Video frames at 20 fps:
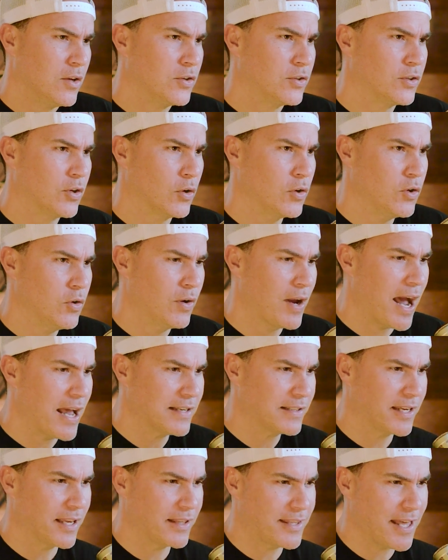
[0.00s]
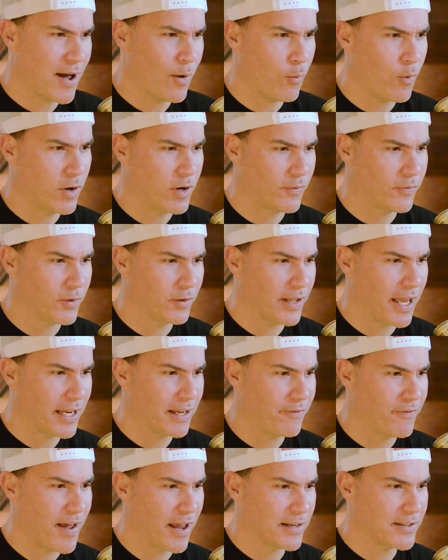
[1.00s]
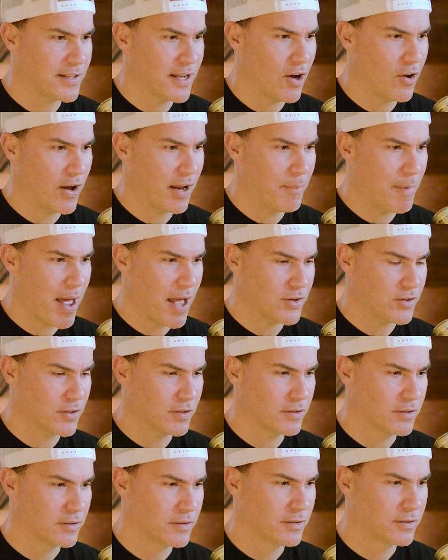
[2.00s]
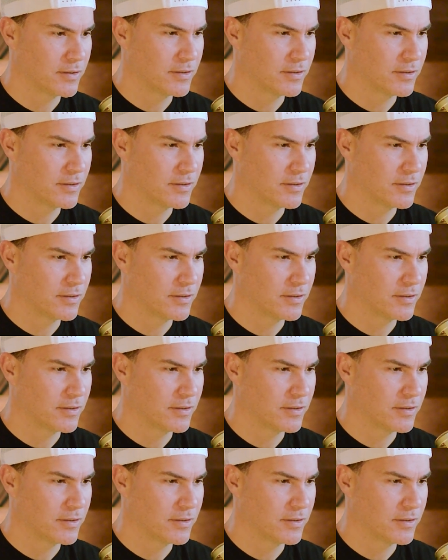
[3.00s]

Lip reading: So you guys get that wonderful lake effect snow, I imagine.